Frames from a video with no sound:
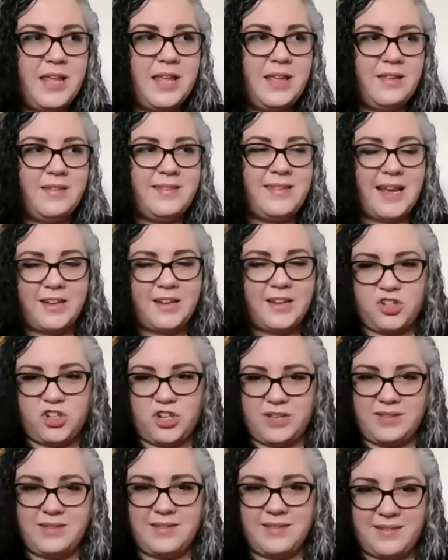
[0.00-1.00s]

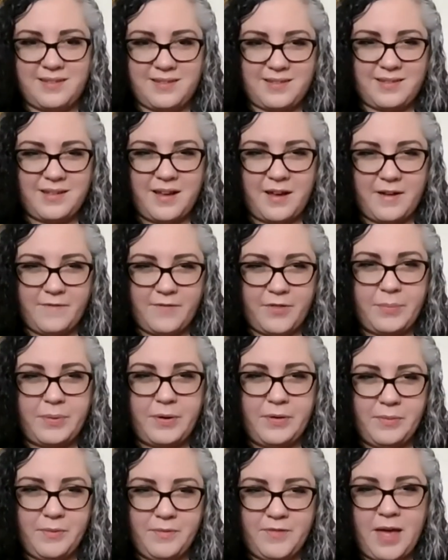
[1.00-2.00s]
sections of the
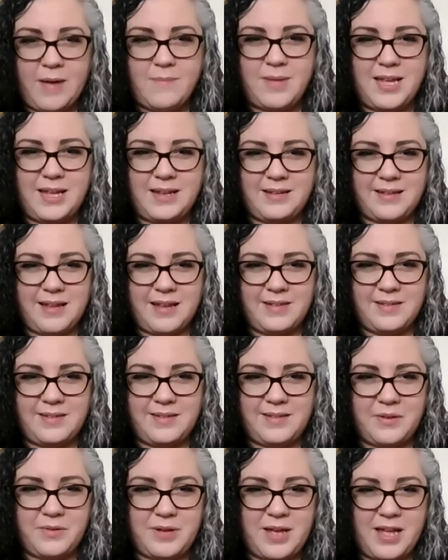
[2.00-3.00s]
poem, if that makes sense.
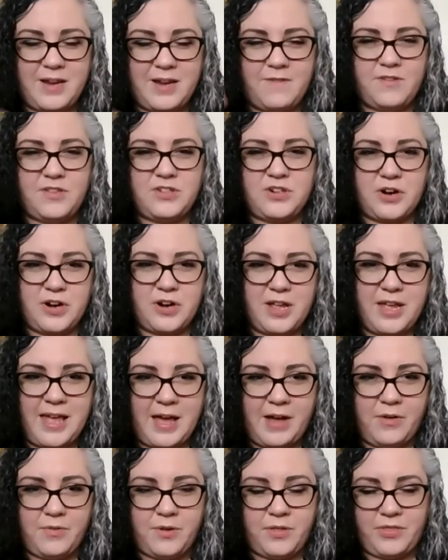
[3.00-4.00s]
So kind of starting
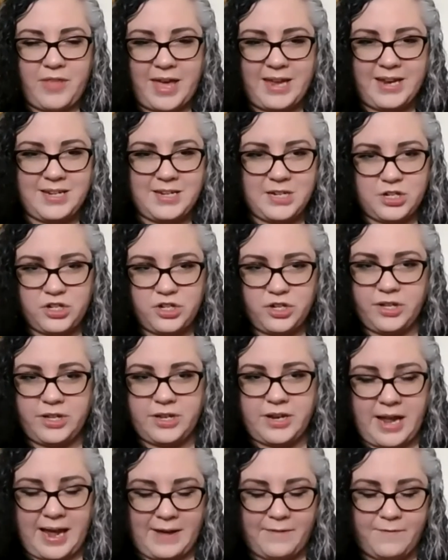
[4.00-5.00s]
out with that initial
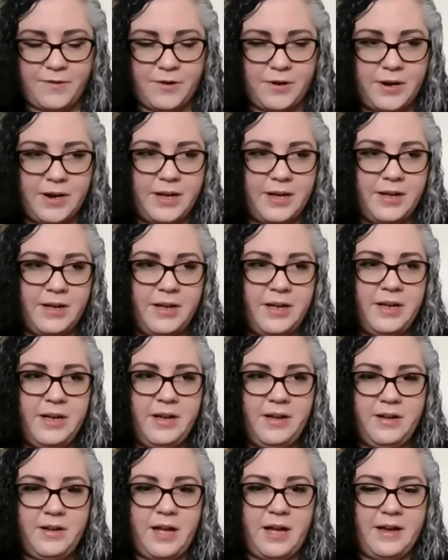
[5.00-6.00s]
anaphora,
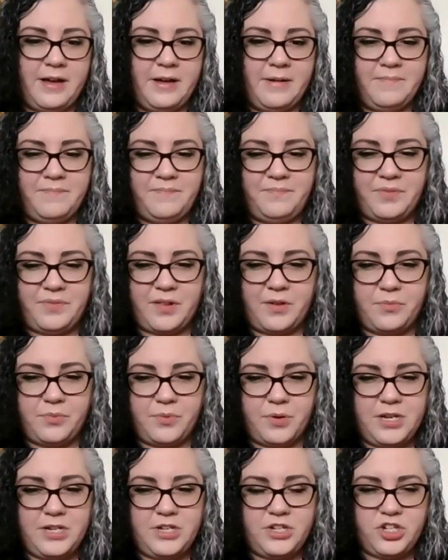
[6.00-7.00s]

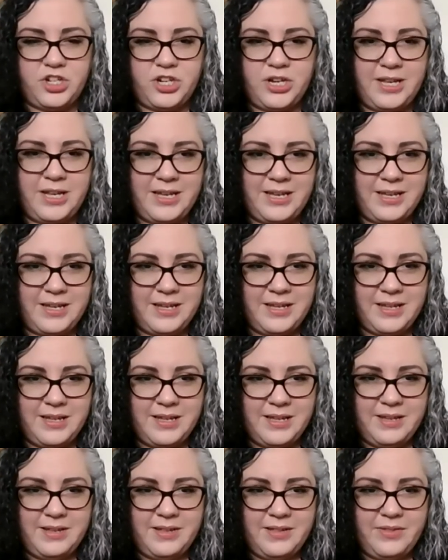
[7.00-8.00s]
reaching
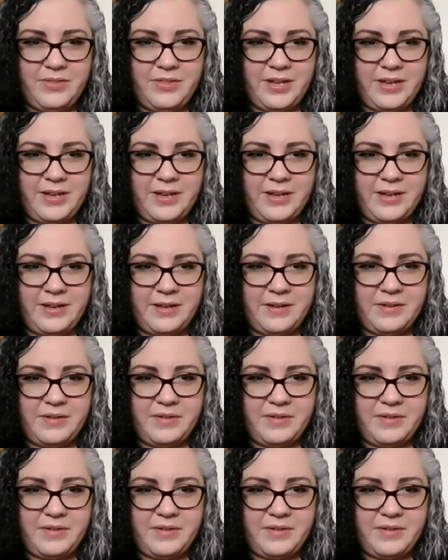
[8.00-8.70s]
the